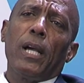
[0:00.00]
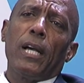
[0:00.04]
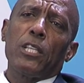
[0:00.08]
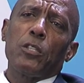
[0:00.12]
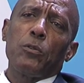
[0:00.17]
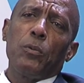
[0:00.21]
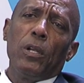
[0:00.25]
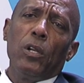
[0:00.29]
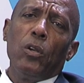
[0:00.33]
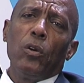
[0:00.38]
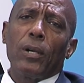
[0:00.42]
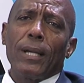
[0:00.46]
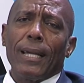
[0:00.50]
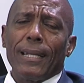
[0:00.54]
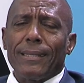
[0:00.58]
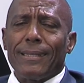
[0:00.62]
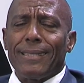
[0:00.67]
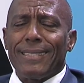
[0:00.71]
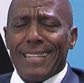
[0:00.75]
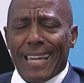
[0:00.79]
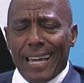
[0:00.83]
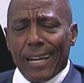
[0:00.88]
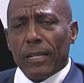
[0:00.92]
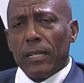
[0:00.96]
as we look
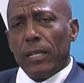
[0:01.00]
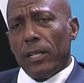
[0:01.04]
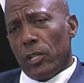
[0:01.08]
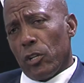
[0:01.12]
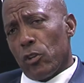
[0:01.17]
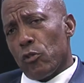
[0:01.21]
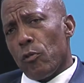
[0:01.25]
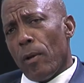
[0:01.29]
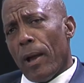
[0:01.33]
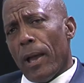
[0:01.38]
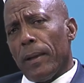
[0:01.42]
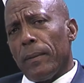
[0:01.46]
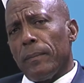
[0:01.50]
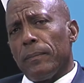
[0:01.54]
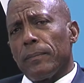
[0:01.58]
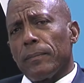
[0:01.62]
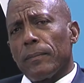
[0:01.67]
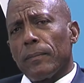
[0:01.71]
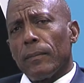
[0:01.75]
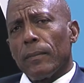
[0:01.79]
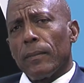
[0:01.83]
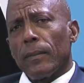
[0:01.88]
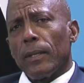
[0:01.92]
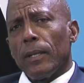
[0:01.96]
at tackling crime,
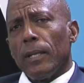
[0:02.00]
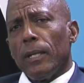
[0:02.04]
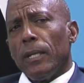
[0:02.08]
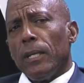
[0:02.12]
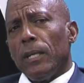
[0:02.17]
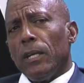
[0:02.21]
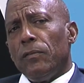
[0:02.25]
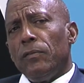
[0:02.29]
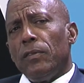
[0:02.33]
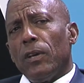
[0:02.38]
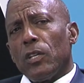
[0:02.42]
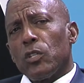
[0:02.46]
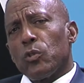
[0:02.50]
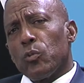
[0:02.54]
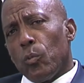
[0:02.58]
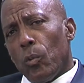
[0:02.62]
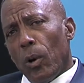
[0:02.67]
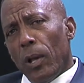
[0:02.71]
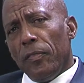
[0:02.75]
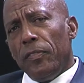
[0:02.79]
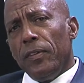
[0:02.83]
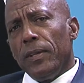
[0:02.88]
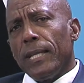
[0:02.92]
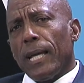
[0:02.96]
there's
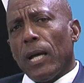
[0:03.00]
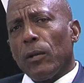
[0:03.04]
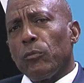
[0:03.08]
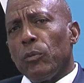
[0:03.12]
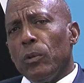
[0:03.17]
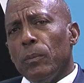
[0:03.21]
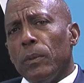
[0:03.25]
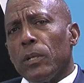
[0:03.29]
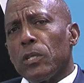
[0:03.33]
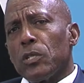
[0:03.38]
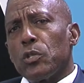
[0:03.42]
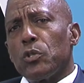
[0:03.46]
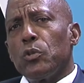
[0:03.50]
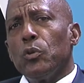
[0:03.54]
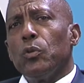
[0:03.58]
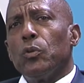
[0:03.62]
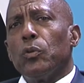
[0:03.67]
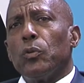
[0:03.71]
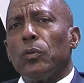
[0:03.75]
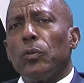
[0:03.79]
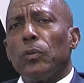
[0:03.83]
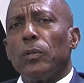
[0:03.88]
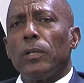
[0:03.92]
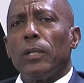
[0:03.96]
one thing that we must
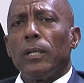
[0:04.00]
do.